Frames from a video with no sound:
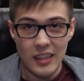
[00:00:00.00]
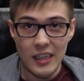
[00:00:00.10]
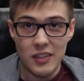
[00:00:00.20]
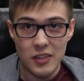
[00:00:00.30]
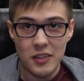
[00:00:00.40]

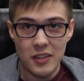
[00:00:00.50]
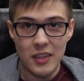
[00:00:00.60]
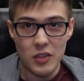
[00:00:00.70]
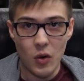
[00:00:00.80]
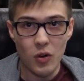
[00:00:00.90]
it's
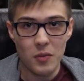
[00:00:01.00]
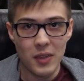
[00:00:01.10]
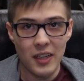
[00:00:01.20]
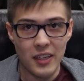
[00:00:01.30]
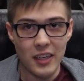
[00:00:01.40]
it's a
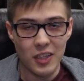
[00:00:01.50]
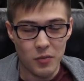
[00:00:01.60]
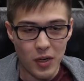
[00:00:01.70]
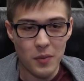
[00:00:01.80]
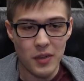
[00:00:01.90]
horrible idea and you're
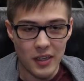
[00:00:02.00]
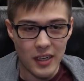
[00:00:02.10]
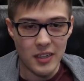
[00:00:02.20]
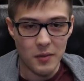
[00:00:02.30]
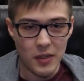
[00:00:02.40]
probably going to
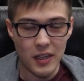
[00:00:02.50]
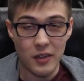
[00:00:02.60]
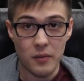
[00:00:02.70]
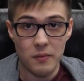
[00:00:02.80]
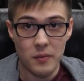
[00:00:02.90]
end up
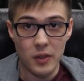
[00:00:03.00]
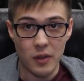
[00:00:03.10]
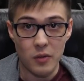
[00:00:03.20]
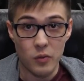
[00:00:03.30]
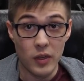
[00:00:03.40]
getting, you
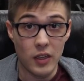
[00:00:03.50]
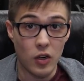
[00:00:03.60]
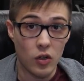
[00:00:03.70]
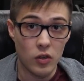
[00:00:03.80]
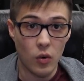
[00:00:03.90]
know, really
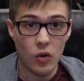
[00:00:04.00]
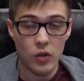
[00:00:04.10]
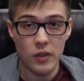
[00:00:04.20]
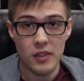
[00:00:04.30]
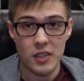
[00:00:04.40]
hurt or
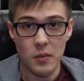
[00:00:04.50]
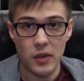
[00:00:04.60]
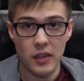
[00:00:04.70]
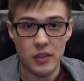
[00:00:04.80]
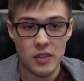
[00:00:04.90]
hurting
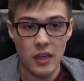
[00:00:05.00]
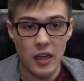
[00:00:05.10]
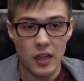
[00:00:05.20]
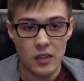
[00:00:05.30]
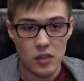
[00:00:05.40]
someone else.
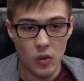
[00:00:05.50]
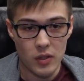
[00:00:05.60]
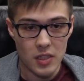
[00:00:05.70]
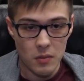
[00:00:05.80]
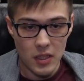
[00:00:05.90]
So
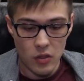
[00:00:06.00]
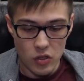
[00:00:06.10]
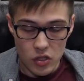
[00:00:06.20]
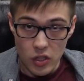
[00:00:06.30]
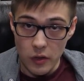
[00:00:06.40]
it's something that you
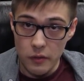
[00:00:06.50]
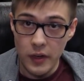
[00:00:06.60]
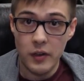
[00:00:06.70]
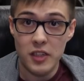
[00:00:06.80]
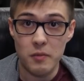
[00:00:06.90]
just start
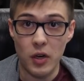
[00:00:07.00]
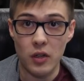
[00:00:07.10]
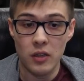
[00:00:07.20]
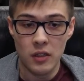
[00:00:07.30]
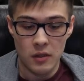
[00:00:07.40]
very
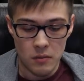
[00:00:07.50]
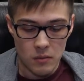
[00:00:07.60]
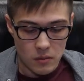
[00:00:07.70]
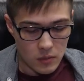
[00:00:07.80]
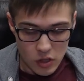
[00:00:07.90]
small
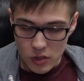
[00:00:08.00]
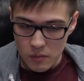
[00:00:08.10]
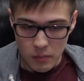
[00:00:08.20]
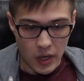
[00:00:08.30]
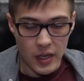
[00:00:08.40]

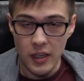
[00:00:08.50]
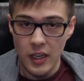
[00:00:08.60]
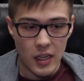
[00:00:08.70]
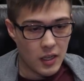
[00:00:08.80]
just by